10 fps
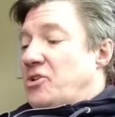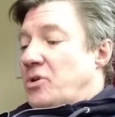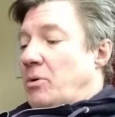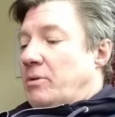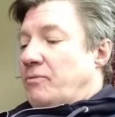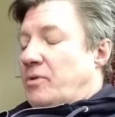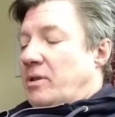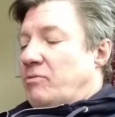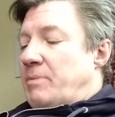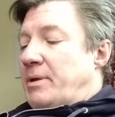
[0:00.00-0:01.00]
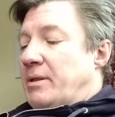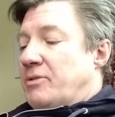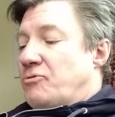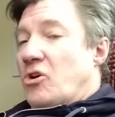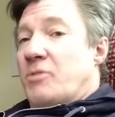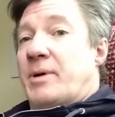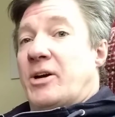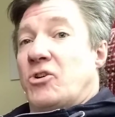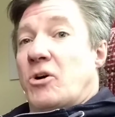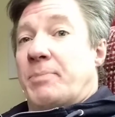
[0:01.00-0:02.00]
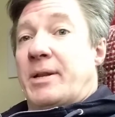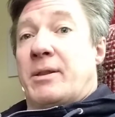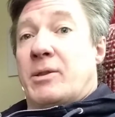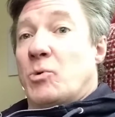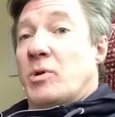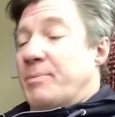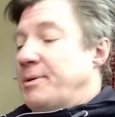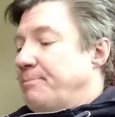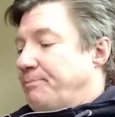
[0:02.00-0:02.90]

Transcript: chosen for a sweeping stroke by a goblin swordsman.